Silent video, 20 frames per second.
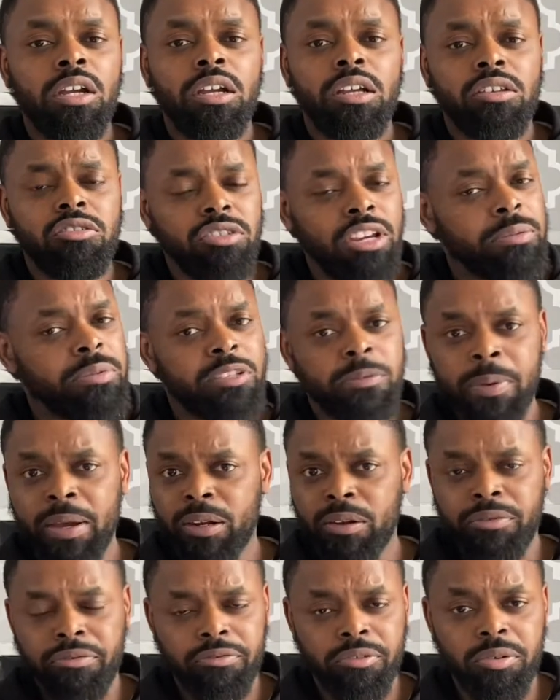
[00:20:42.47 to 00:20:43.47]
Jamie, it's about the
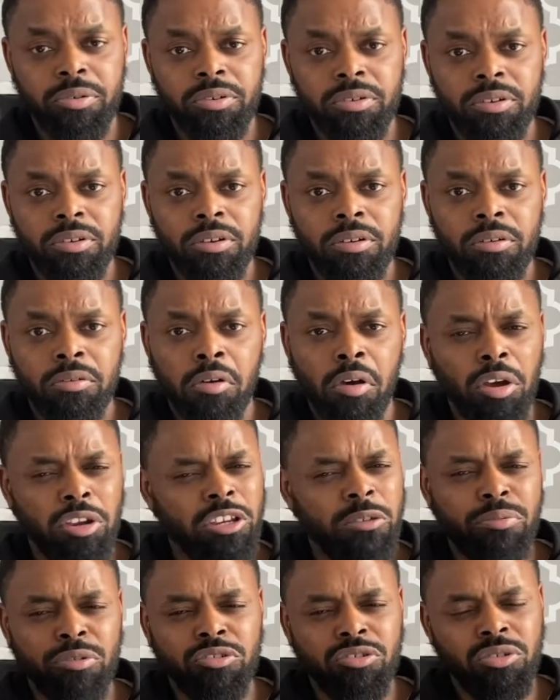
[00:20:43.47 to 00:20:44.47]
fruit. Are you
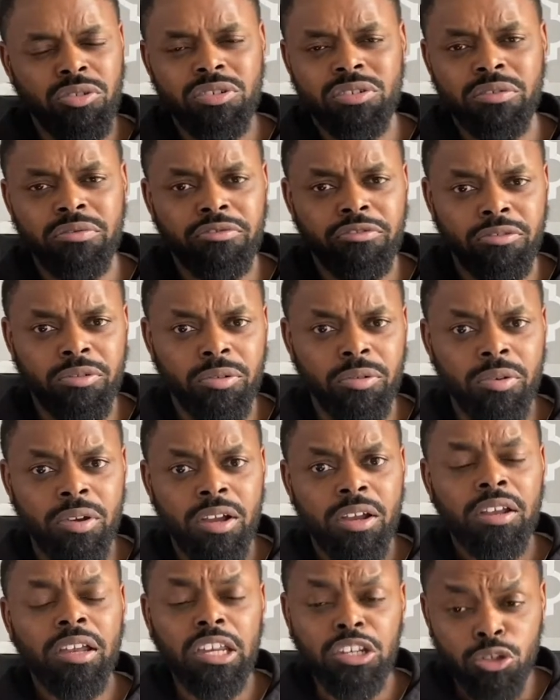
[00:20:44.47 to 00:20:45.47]
producing fruit?
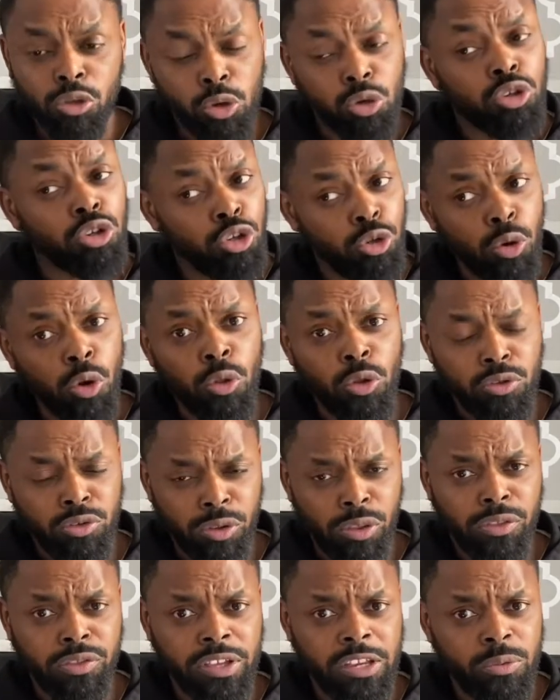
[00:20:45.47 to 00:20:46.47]
It's good to do all those other
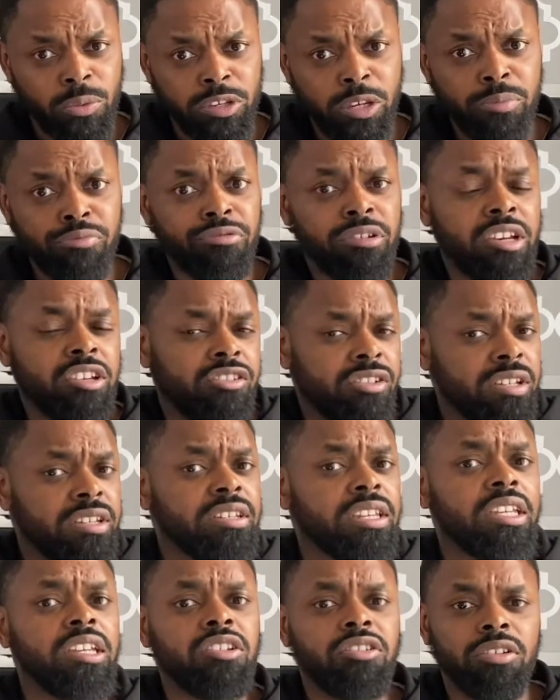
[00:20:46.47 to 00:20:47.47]
things where you're preaching,
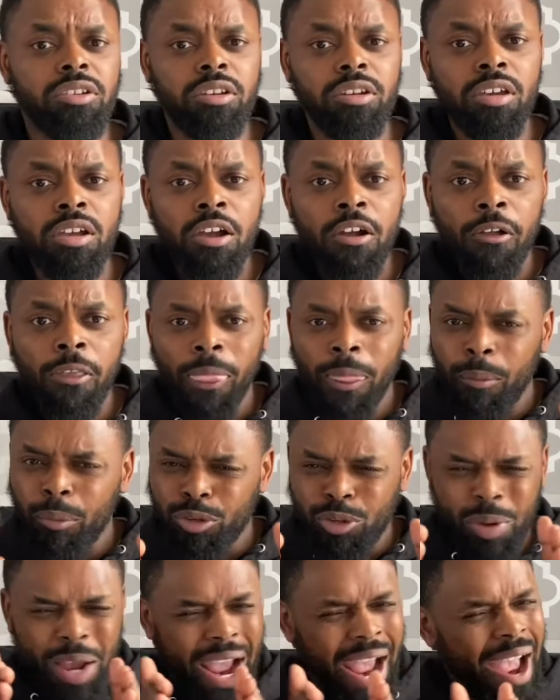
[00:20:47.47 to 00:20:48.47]
teaching, but you
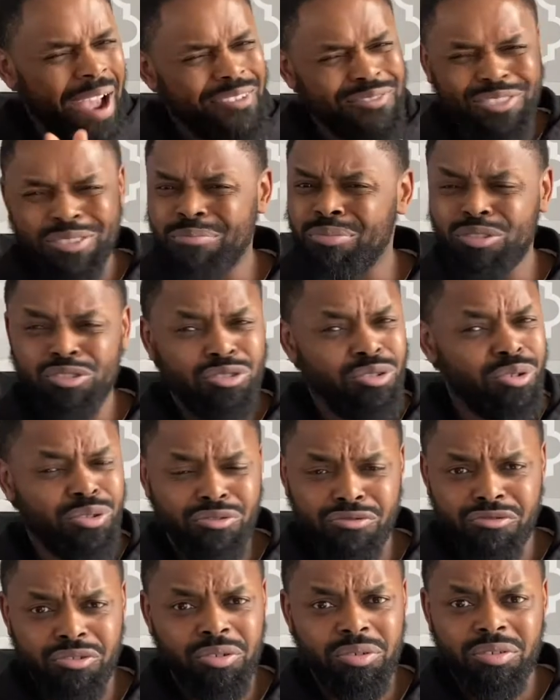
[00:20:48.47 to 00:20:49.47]
have to produce
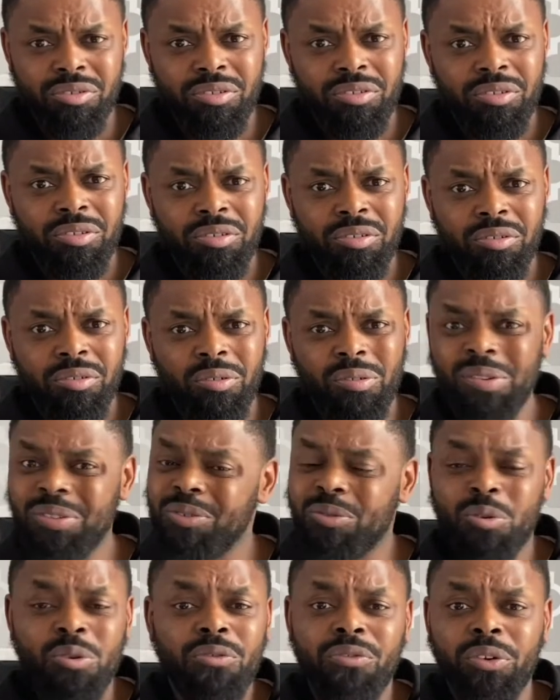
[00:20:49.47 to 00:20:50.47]
fruit or it's
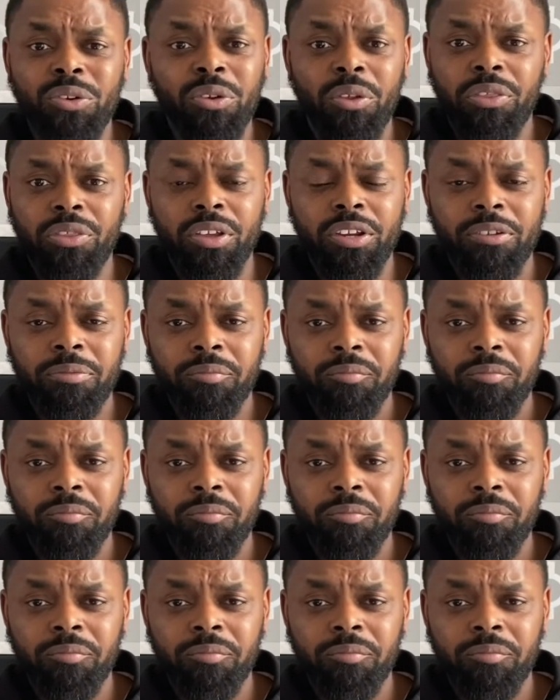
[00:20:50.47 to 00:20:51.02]
all for nothing.